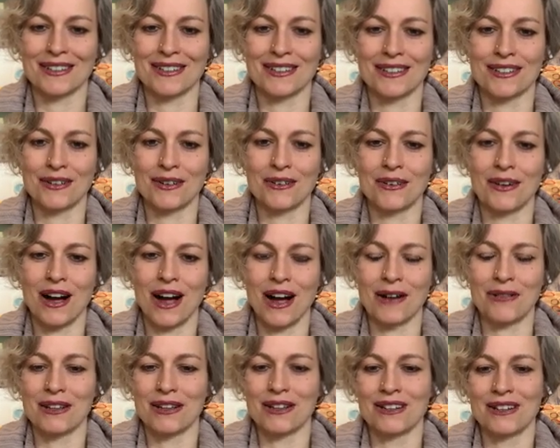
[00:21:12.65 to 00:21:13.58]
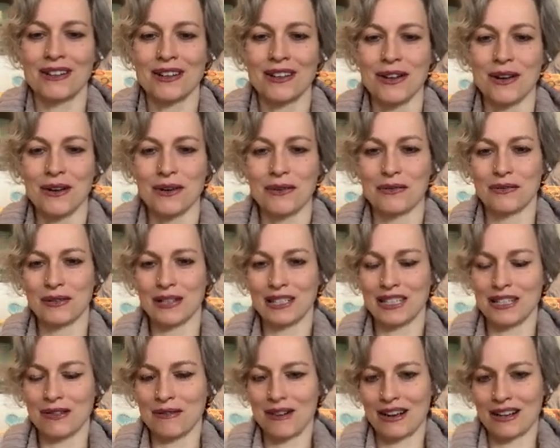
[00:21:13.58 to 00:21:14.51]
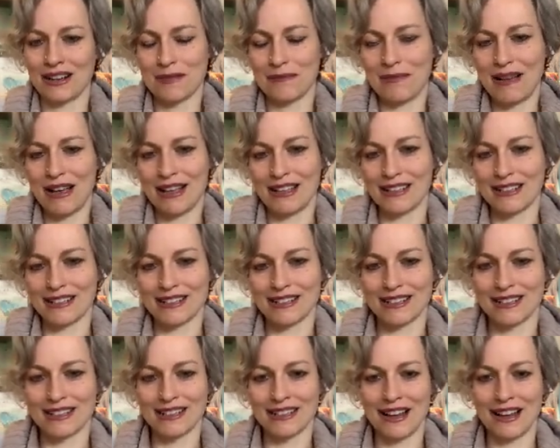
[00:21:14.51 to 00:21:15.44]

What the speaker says: So I would really recommend